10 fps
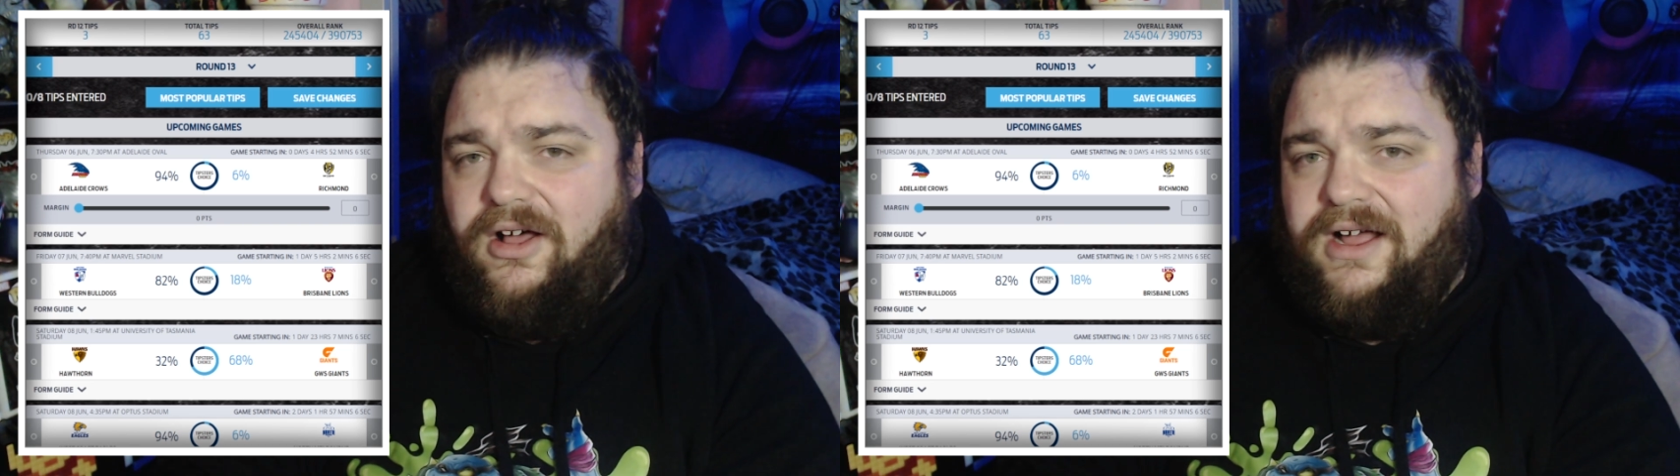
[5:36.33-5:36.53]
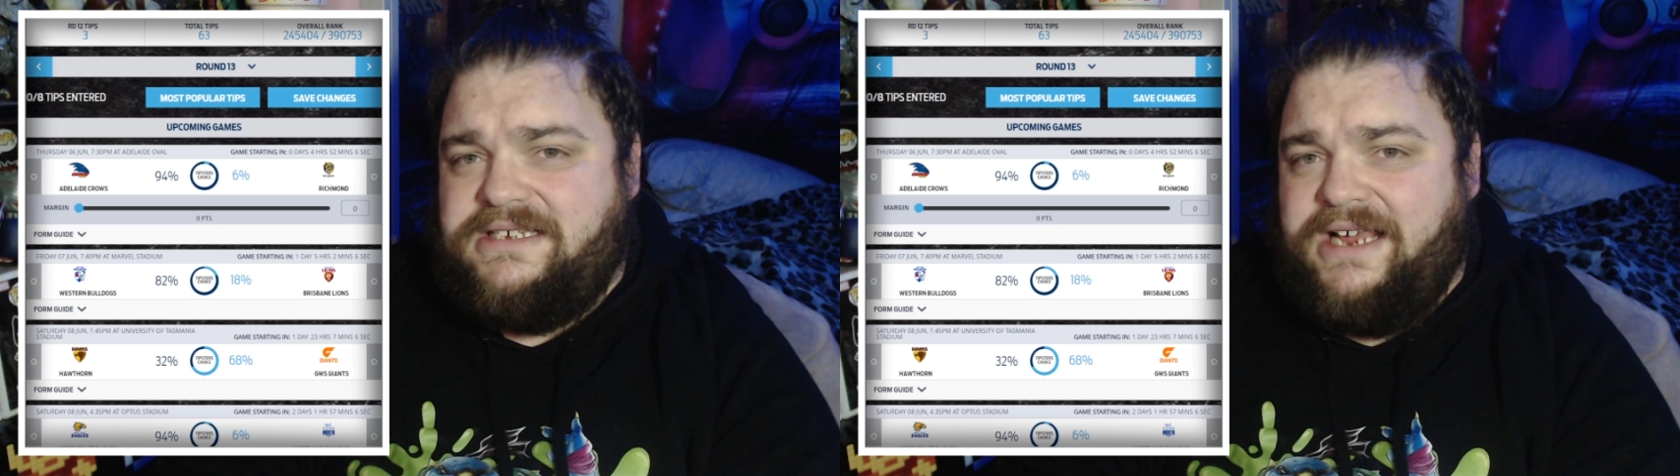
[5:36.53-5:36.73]

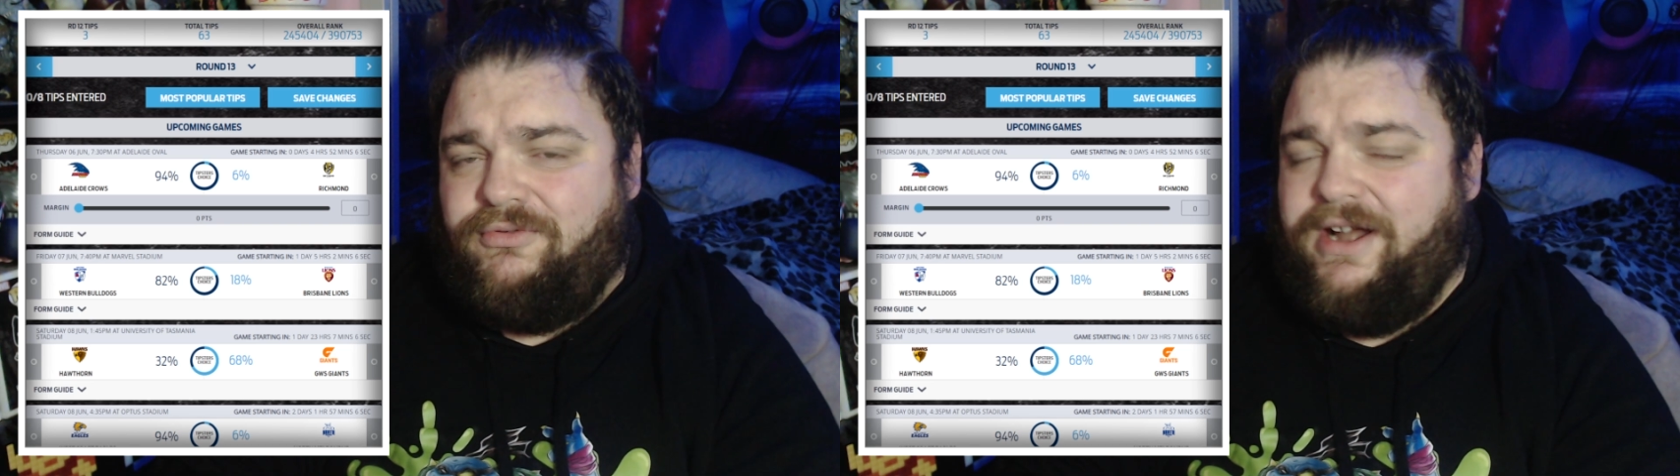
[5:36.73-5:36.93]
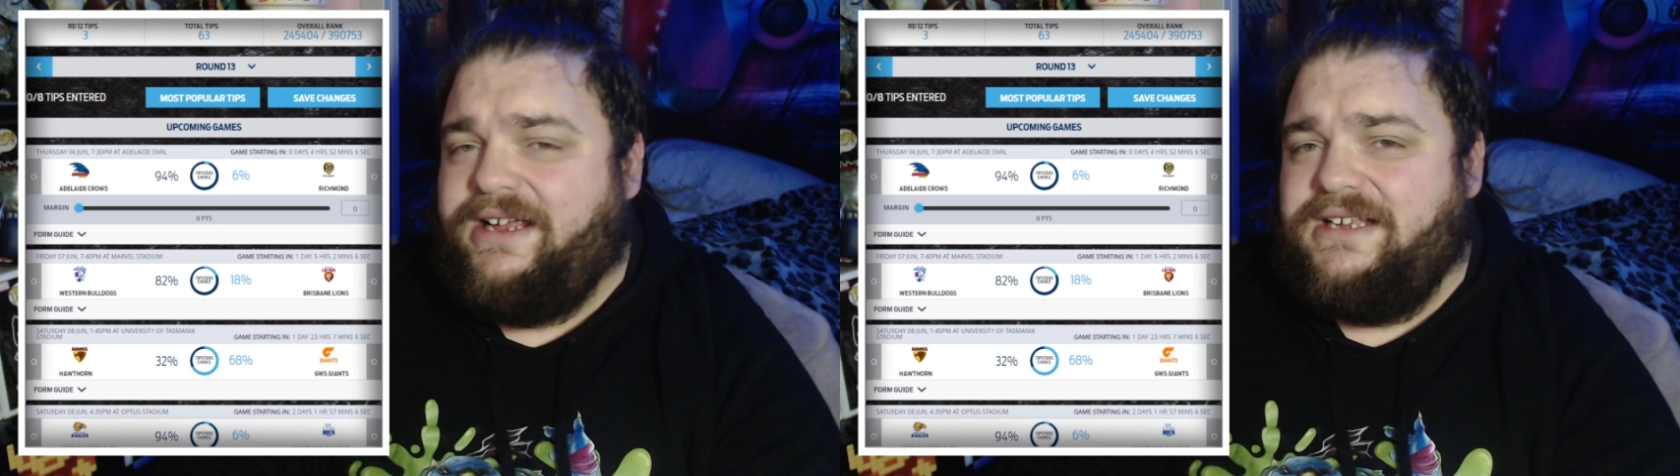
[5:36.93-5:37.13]
Isaac
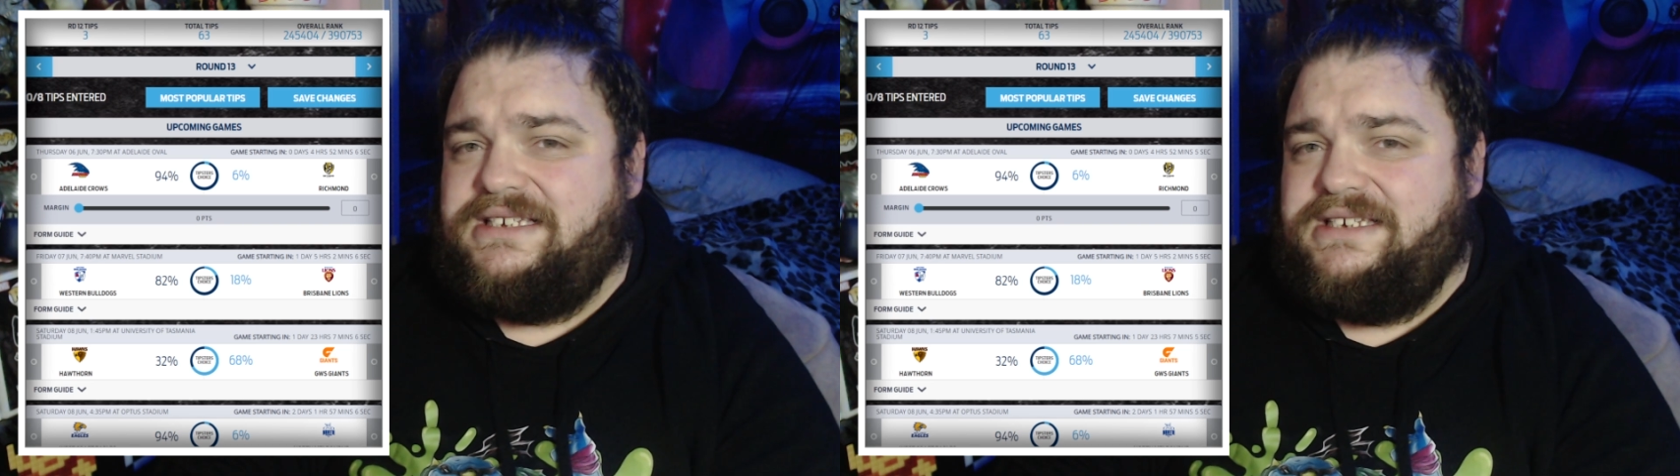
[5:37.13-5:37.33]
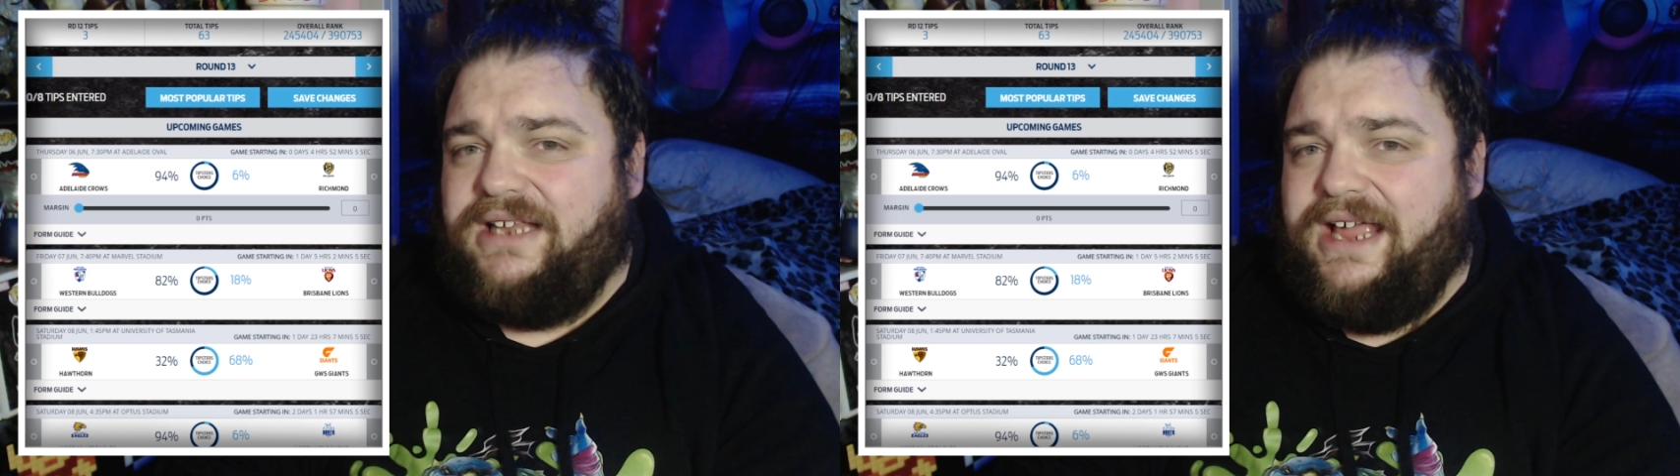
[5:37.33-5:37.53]

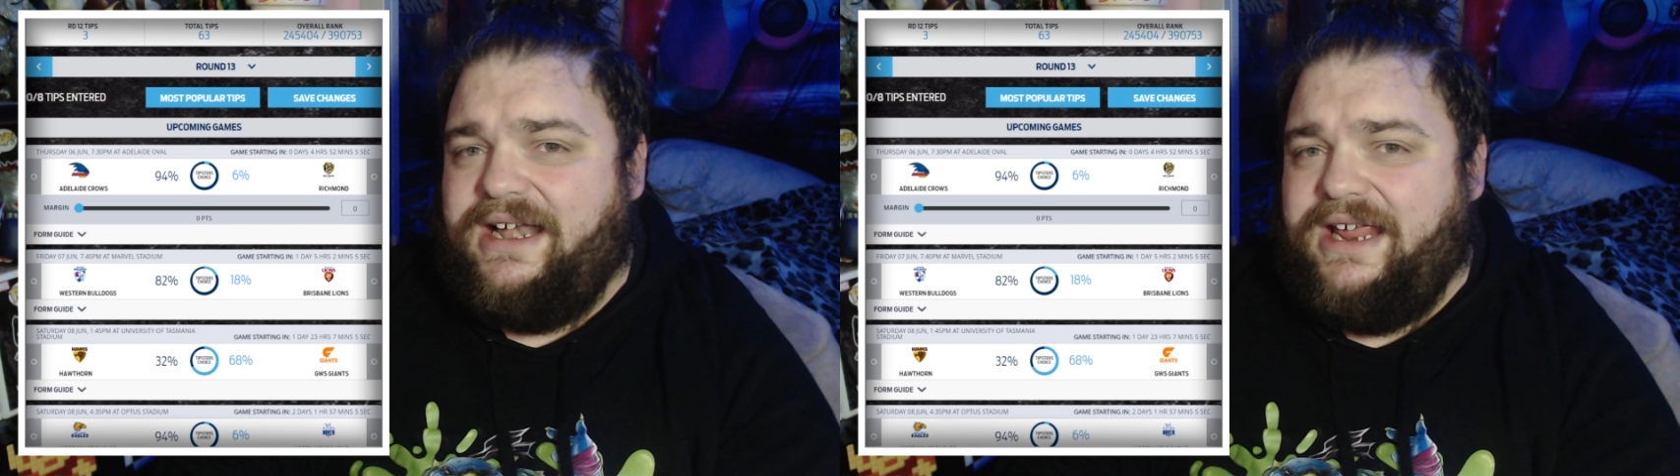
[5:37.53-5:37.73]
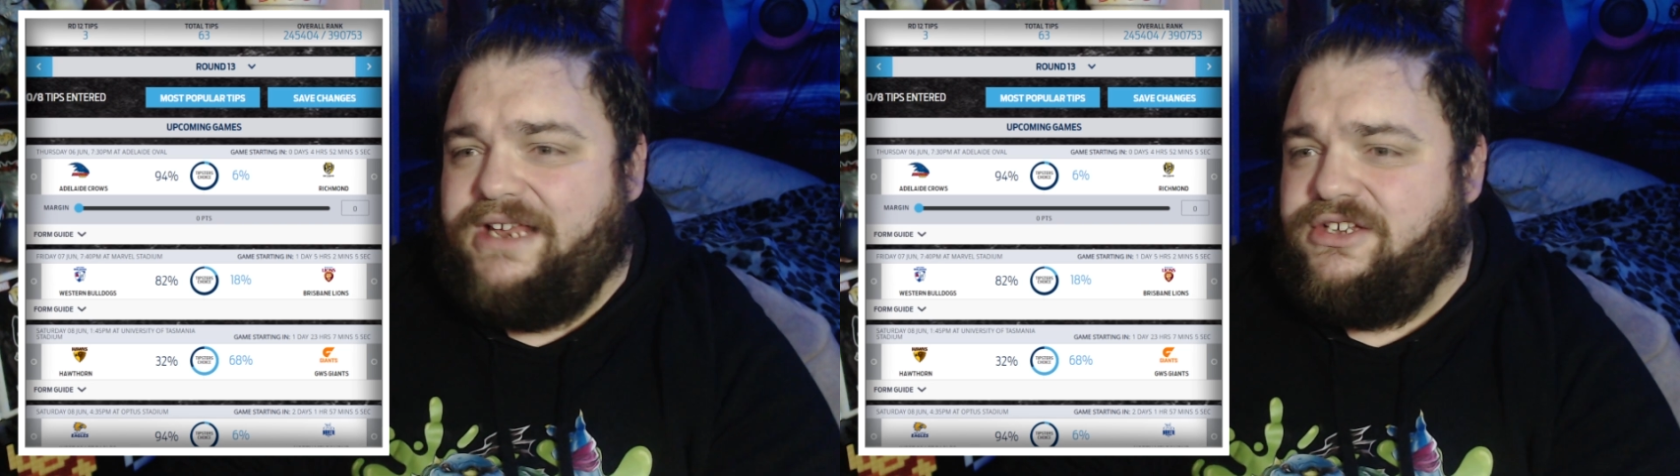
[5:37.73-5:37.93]
Rankin's still
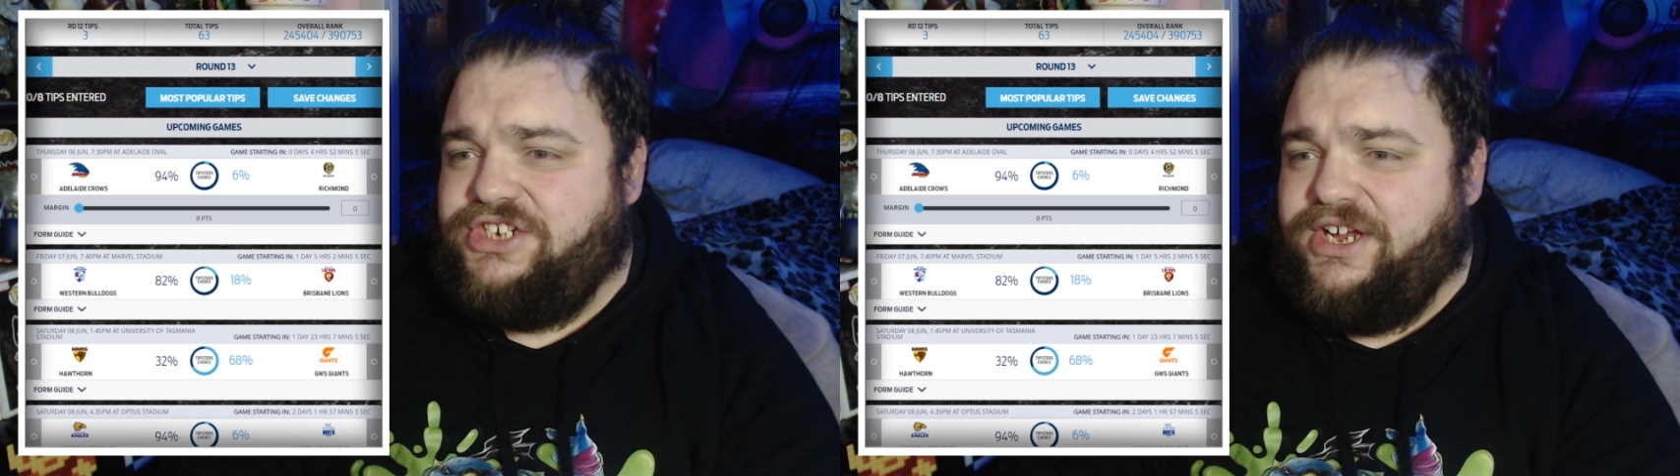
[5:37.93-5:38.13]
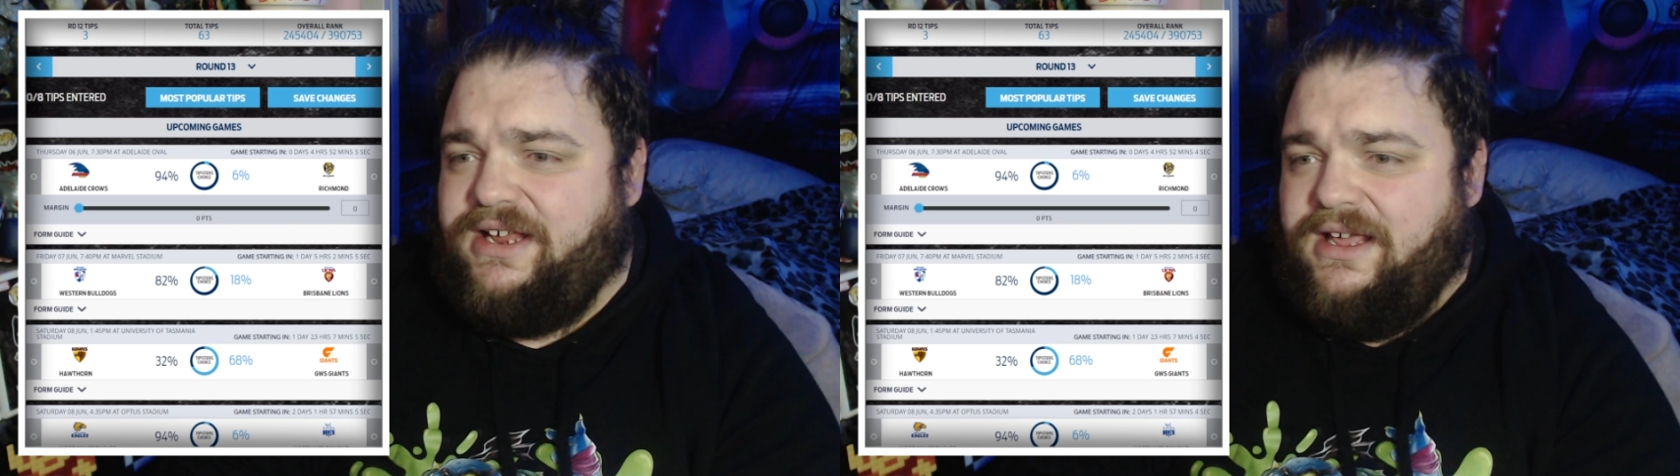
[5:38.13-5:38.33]
out
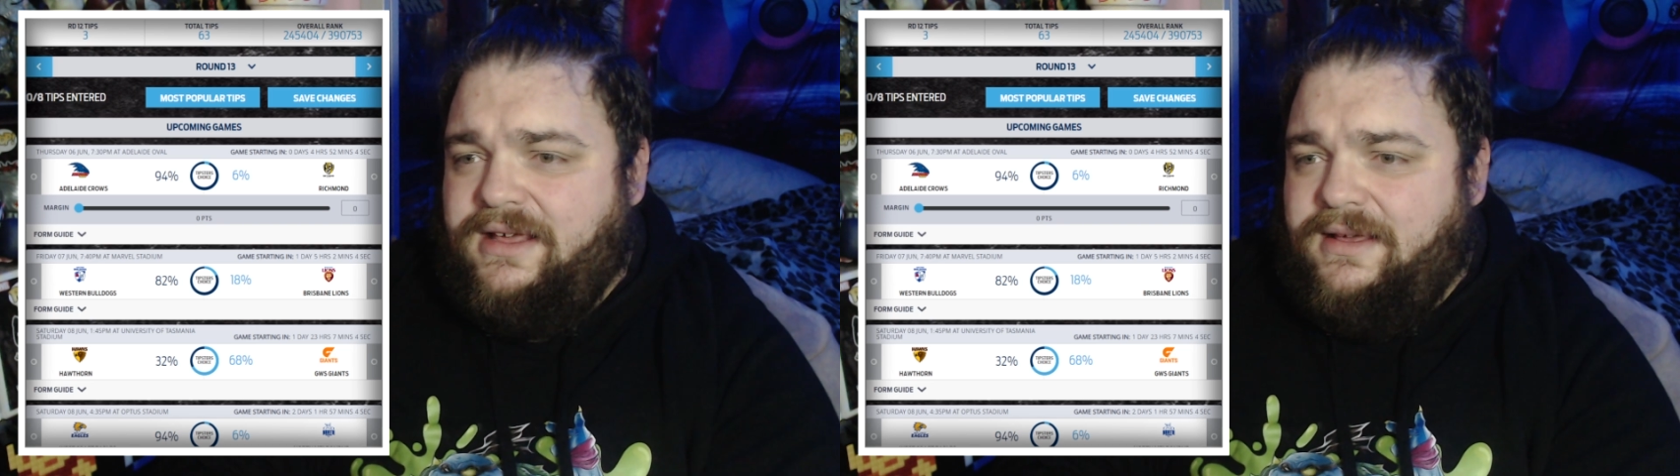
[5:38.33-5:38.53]
injured.